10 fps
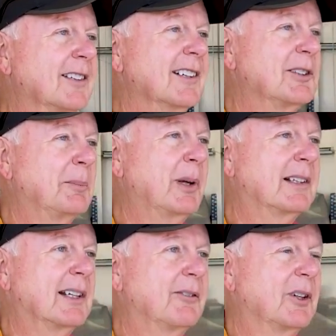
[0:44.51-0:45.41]
there's a
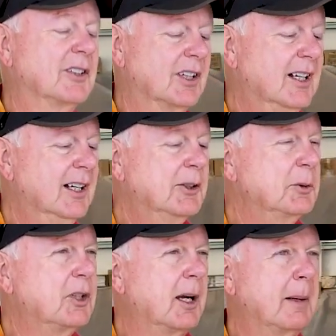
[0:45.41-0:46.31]
big difference.
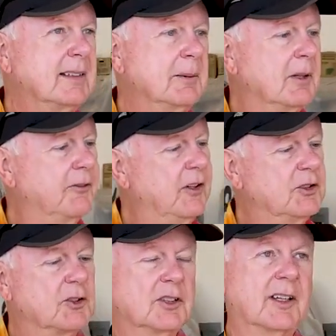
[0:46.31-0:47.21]
So we'll talk about some of the
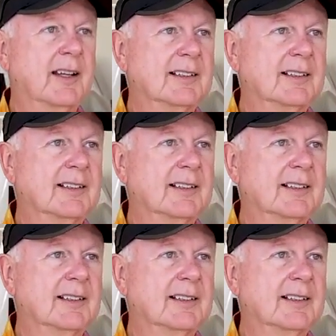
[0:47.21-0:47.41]
features on the